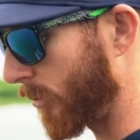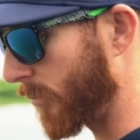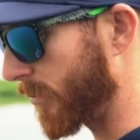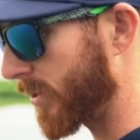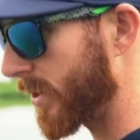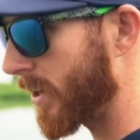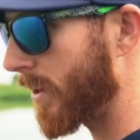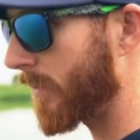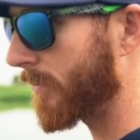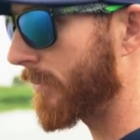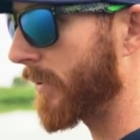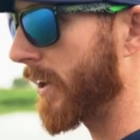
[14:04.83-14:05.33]

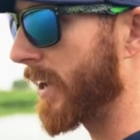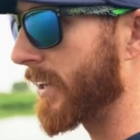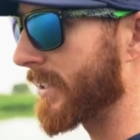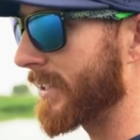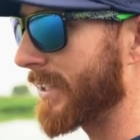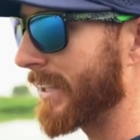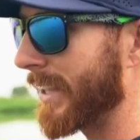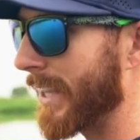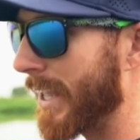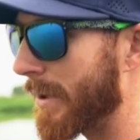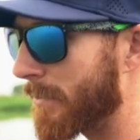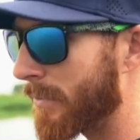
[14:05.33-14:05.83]
BFS,
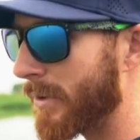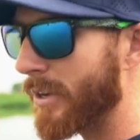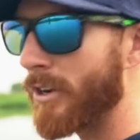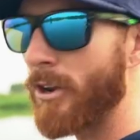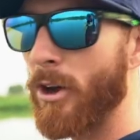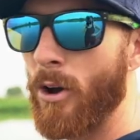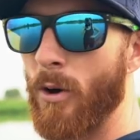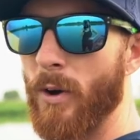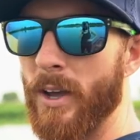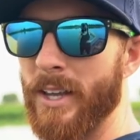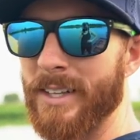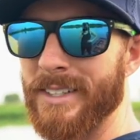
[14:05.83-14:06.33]
let me
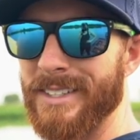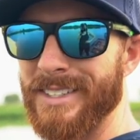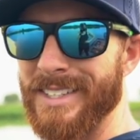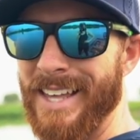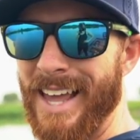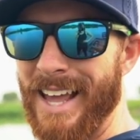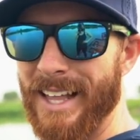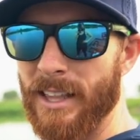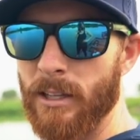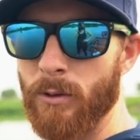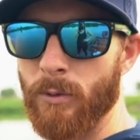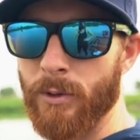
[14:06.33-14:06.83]
know
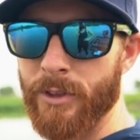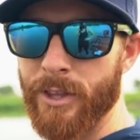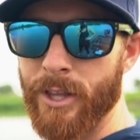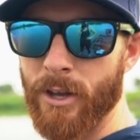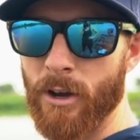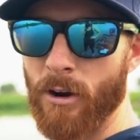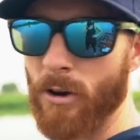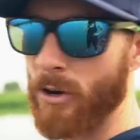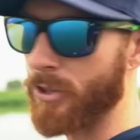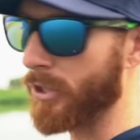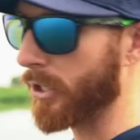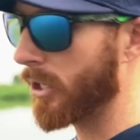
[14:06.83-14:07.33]
exactly what they they
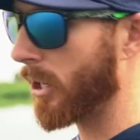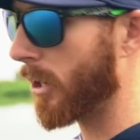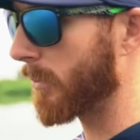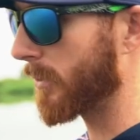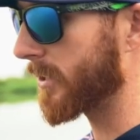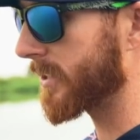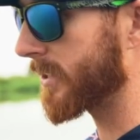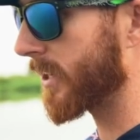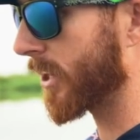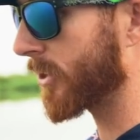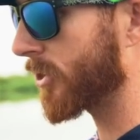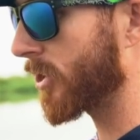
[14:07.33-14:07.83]
are in the
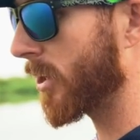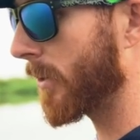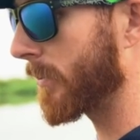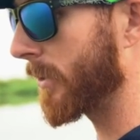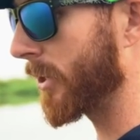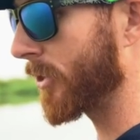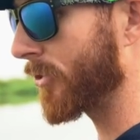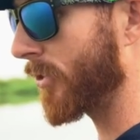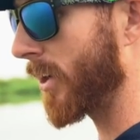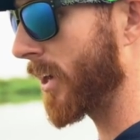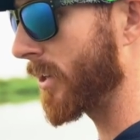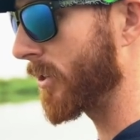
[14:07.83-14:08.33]
comments section. I'm
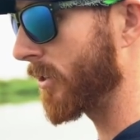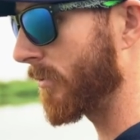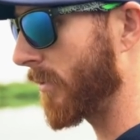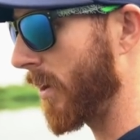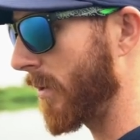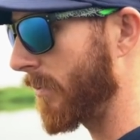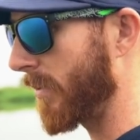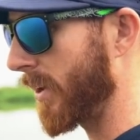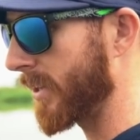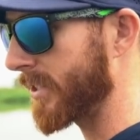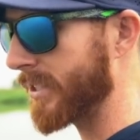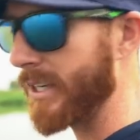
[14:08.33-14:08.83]
going to try and do
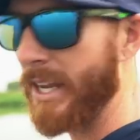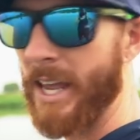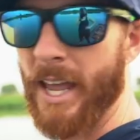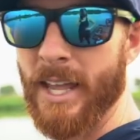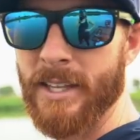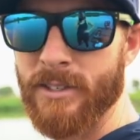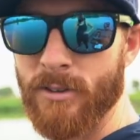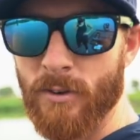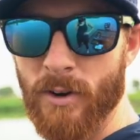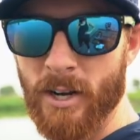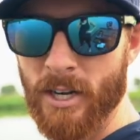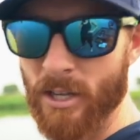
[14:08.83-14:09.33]
my best to
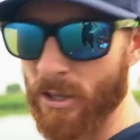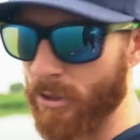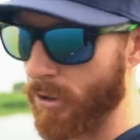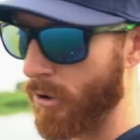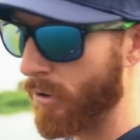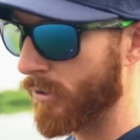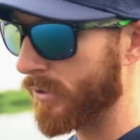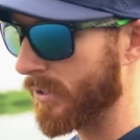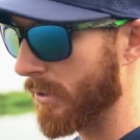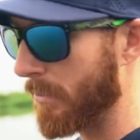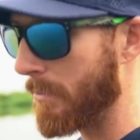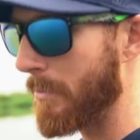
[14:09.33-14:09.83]
answer any of
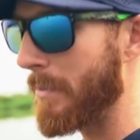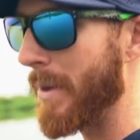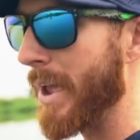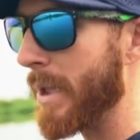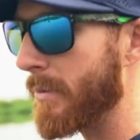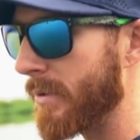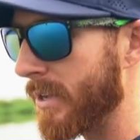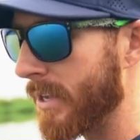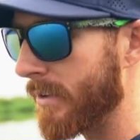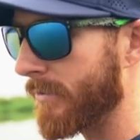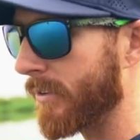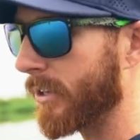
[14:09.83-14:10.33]
those and
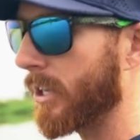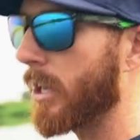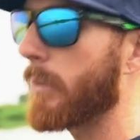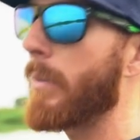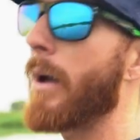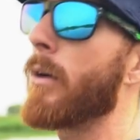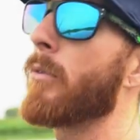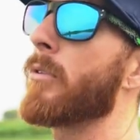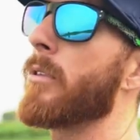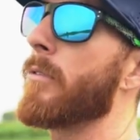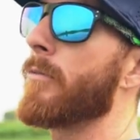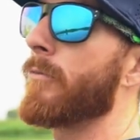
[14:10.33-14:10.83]
maybe even come
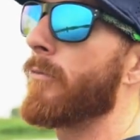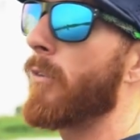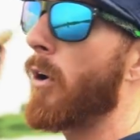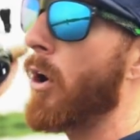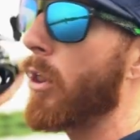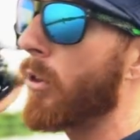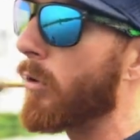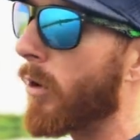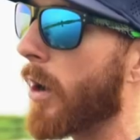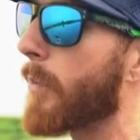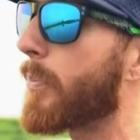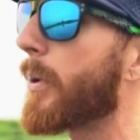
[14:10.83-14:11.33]
out with a
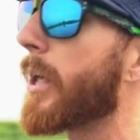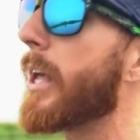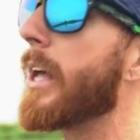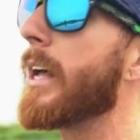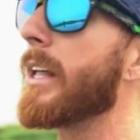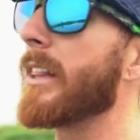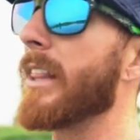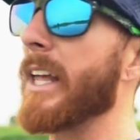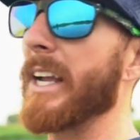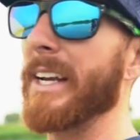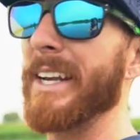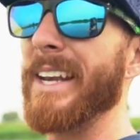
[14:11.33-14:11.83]
follow-up
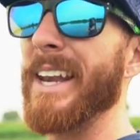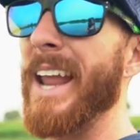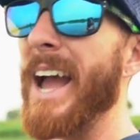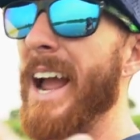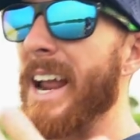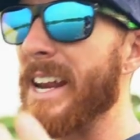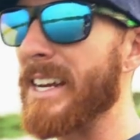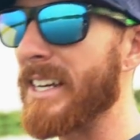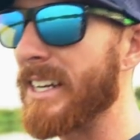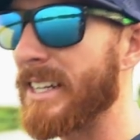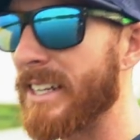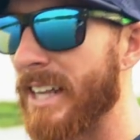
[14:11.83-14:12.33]
like
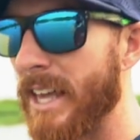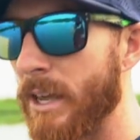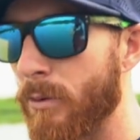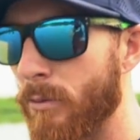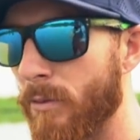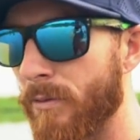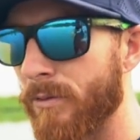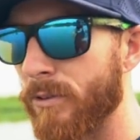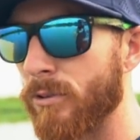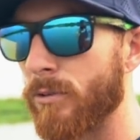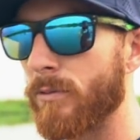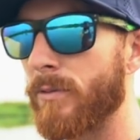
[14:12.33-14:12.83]
90-day
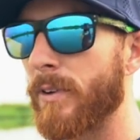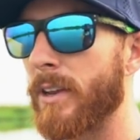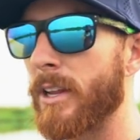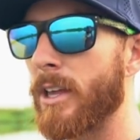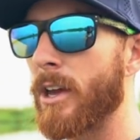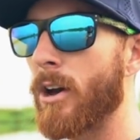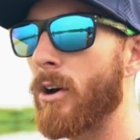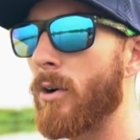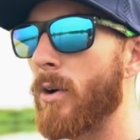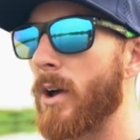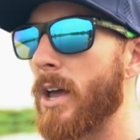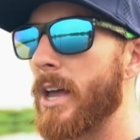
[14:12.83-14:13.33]
review
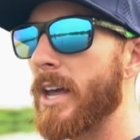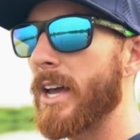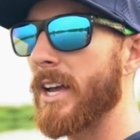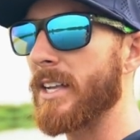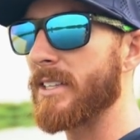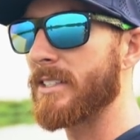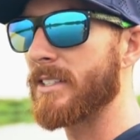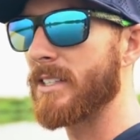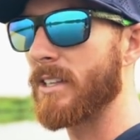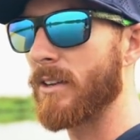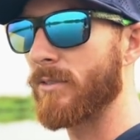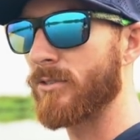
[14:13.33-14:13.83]
video
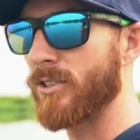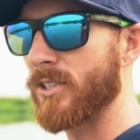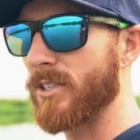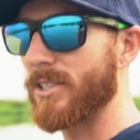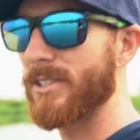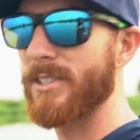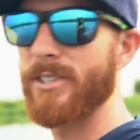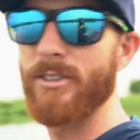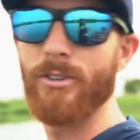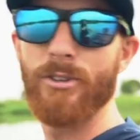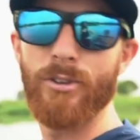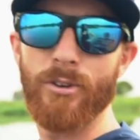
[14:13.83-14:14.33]
and see if she's
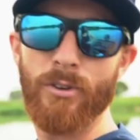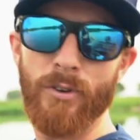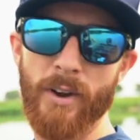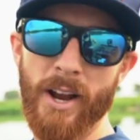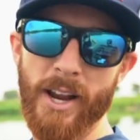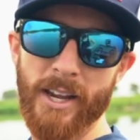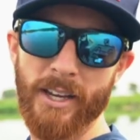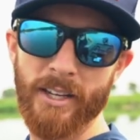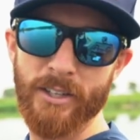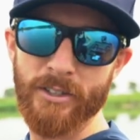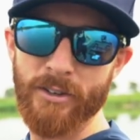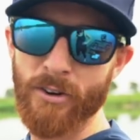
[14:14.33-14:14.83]
still
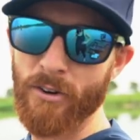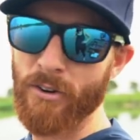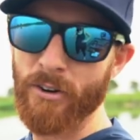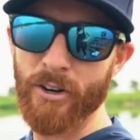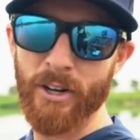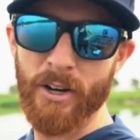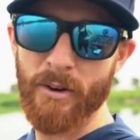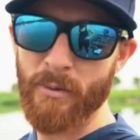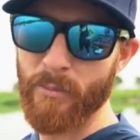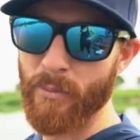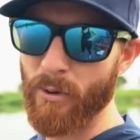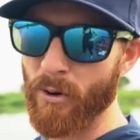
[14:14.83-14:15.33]
cranking,
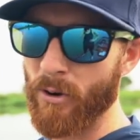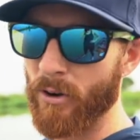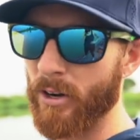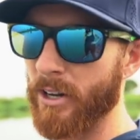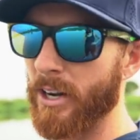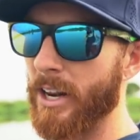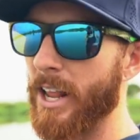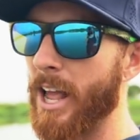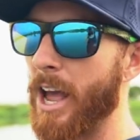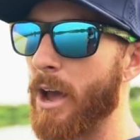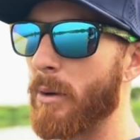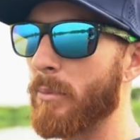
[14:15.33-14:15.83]
turning and burning
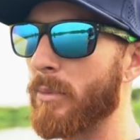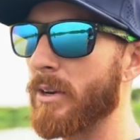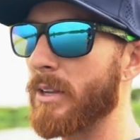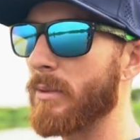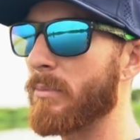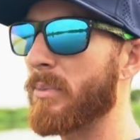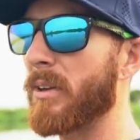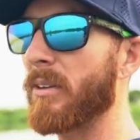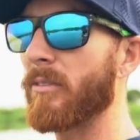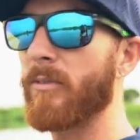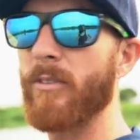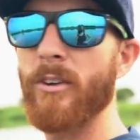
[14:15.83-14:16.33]
and how many
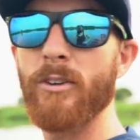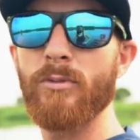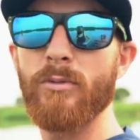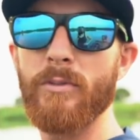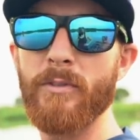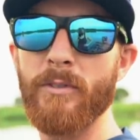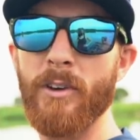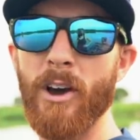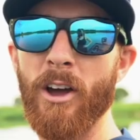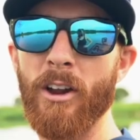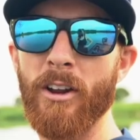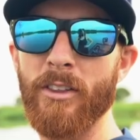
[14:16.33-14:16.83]
big fish
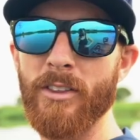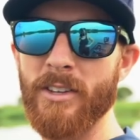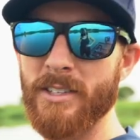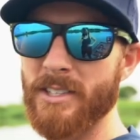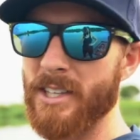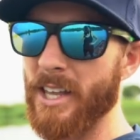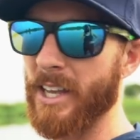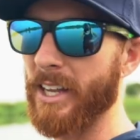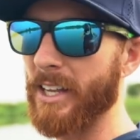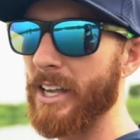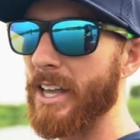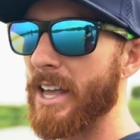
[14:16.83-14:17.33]
we've caught on this
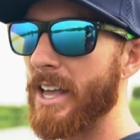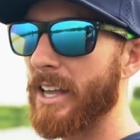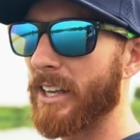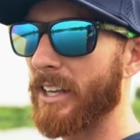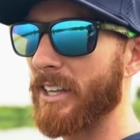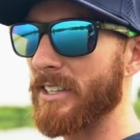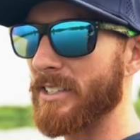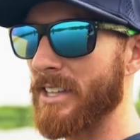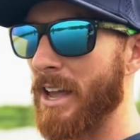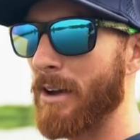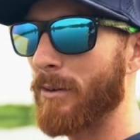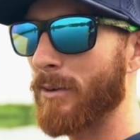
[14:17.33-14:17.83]
thing
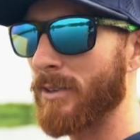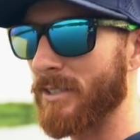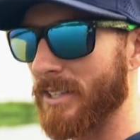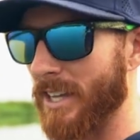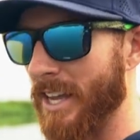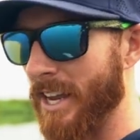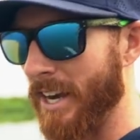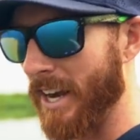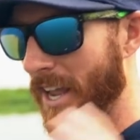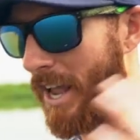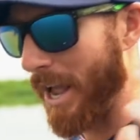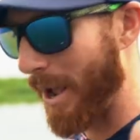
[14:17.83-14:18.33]
because that was
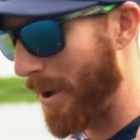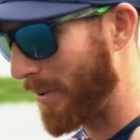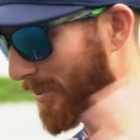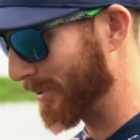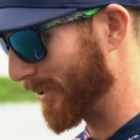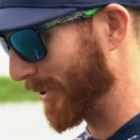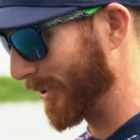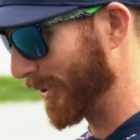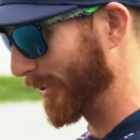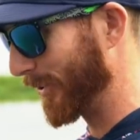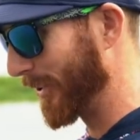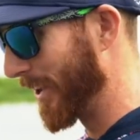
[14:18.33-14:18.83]
an
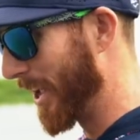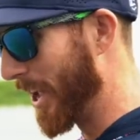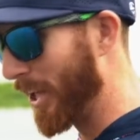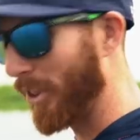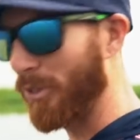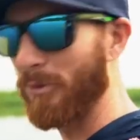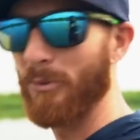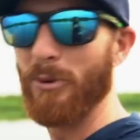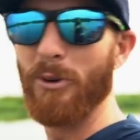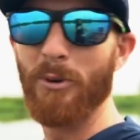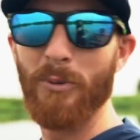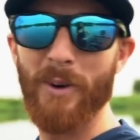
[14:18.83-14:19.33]
absolute
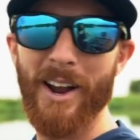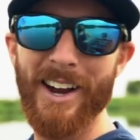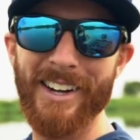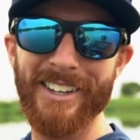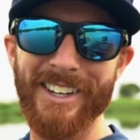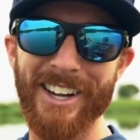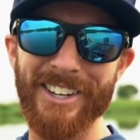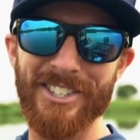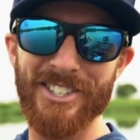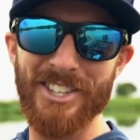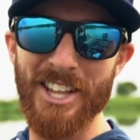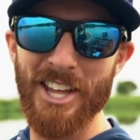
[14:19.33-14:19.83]
thrill ride
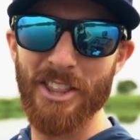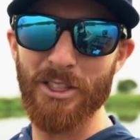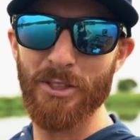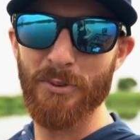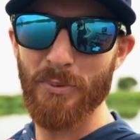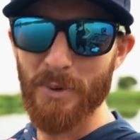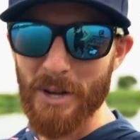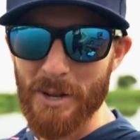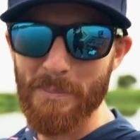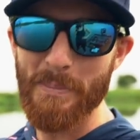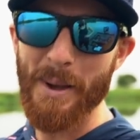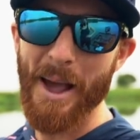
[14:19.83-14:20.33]
catching that
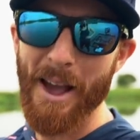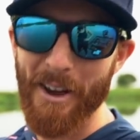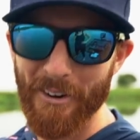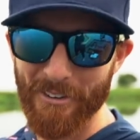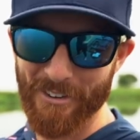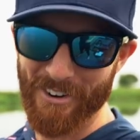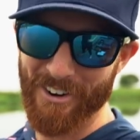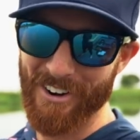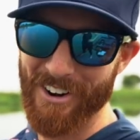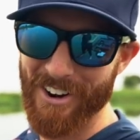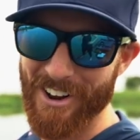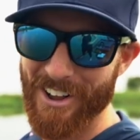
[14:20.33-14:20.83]

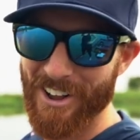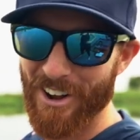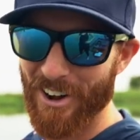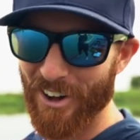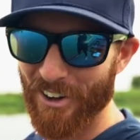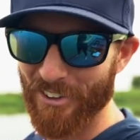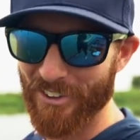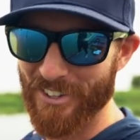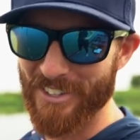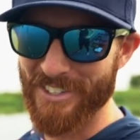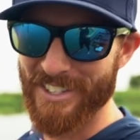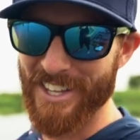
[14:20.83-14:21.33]
three-pounder on this